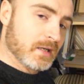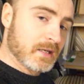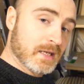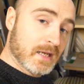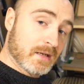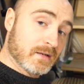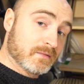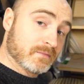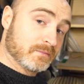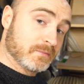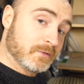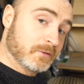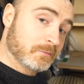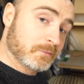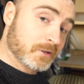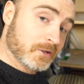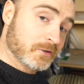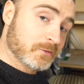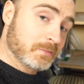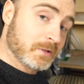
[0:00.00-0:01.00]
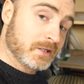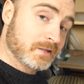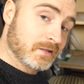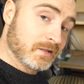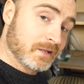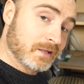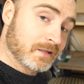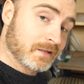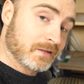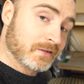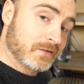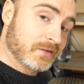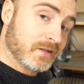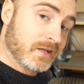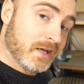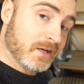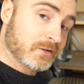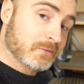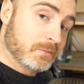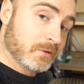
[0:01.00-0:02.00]
again, I'm going to speak to Nicholas,
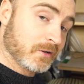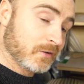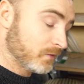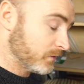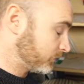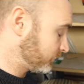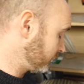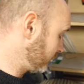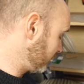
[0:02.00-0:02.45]
the expert that's